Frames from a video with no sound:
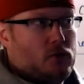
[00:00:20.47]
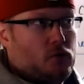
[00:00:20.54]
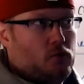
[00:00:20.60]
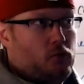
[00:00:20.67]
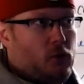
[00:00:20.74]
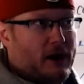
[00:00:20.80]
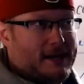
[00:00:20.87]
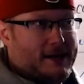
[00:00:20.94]

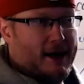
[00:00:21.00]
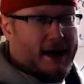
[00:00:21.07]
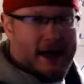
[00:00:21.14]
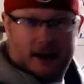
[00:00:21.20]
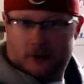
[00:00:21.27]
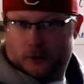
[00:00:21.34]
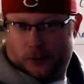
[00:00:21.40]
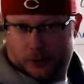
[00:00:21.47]
what
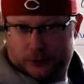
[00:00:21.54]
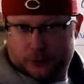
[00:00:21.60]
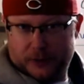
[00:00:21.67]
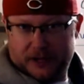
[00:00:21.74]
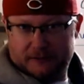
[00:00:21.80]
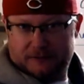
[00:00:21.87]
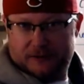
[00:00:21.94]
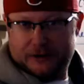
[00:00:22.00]
categories we
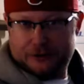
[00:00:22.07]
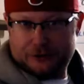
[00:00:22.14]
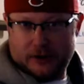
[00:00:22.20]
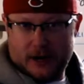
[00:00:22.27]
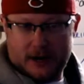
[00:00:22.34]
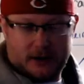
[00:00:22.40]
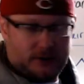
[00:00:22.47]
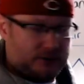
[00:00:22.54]
can fit
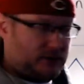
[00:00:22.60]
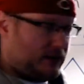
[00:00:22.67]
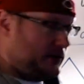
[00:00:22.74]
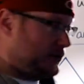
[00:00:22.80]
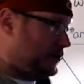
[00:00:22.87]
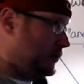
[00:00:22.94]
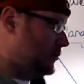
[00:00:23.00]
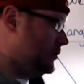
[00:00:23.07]
triangles
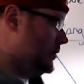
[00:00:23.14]
into,